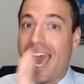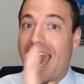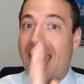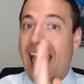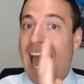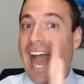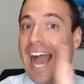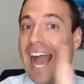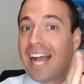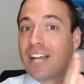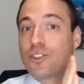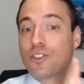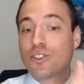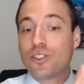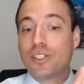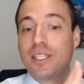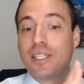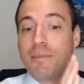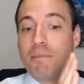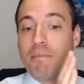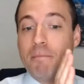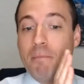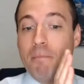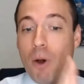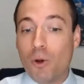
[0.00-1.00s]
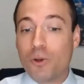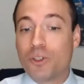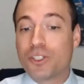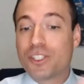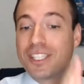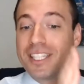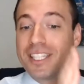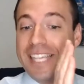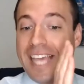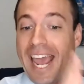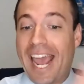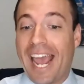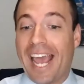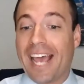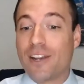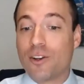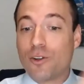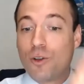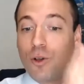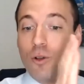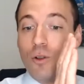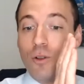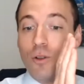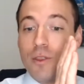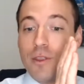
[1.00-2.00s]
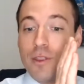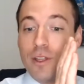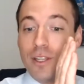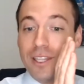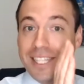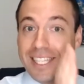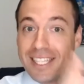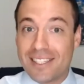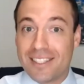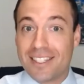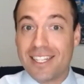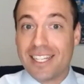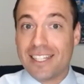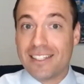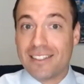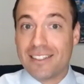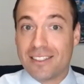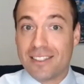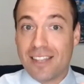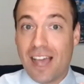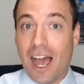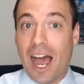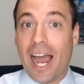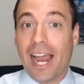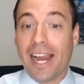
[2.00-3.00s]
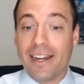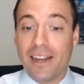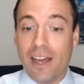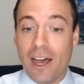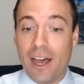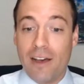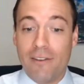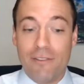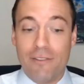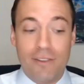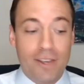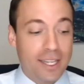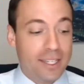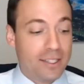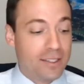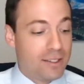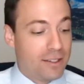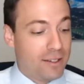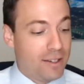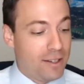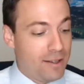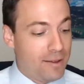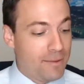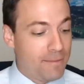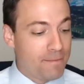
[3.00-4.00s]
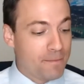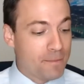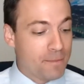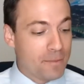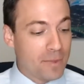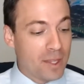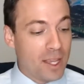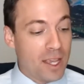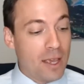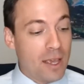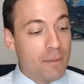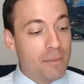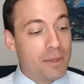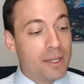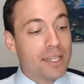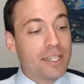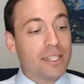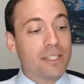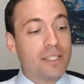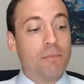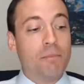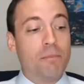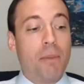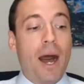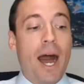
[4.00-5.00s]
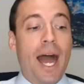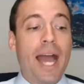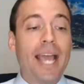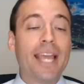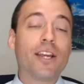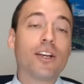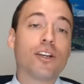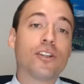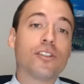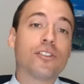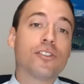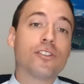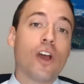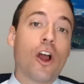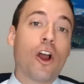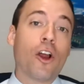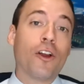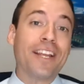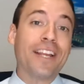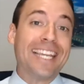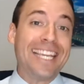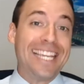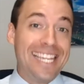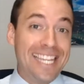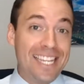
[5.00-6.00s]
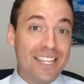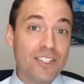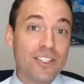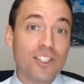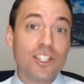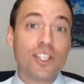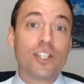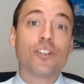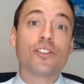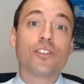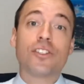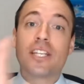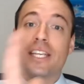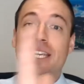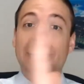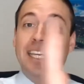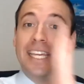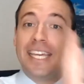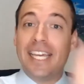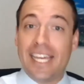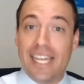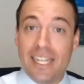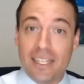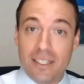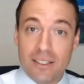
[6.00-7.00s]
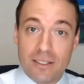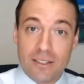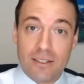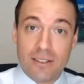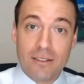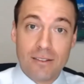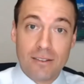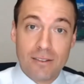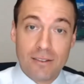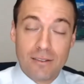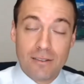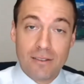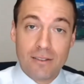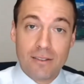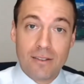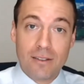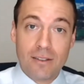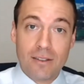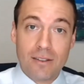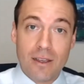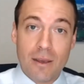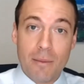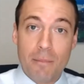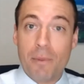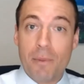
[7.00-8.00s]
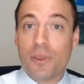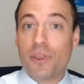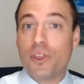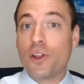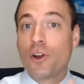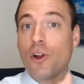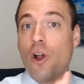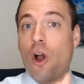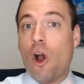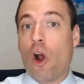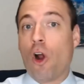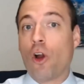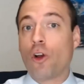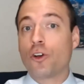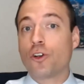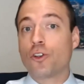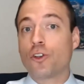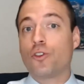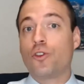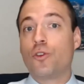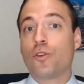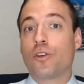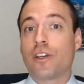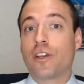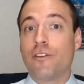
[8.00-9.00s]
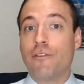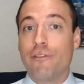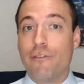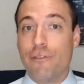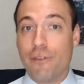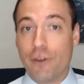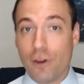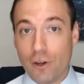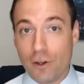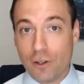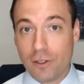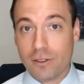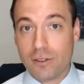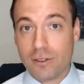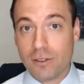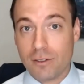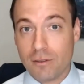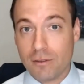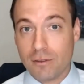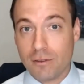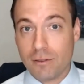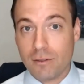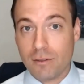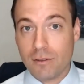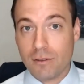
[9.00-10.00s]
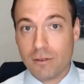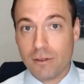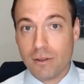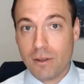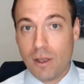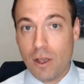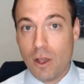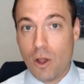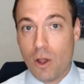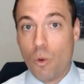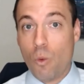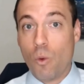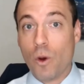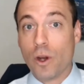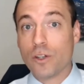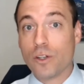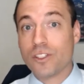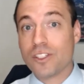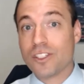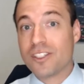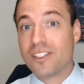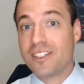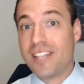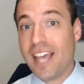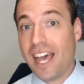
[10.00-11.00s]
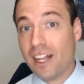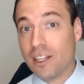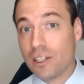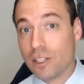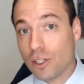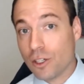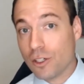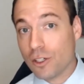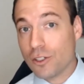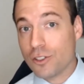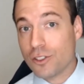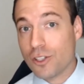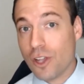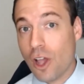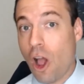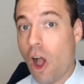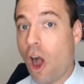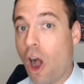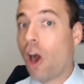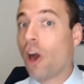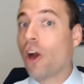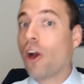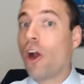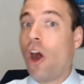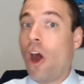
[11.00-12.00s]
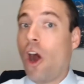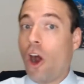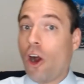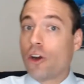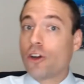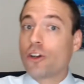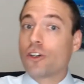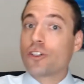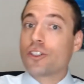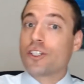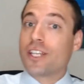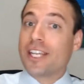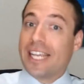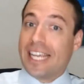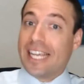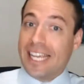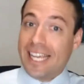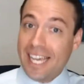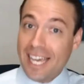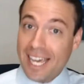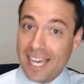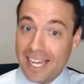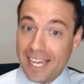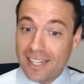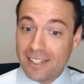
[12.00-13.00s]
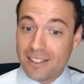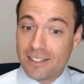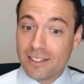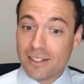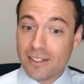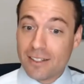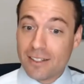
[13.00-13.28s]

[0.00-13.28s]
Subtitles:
actually mostly handle the listing side of it. Because buyers are easier to get, but they're harder to convert, where sellers are harder to get,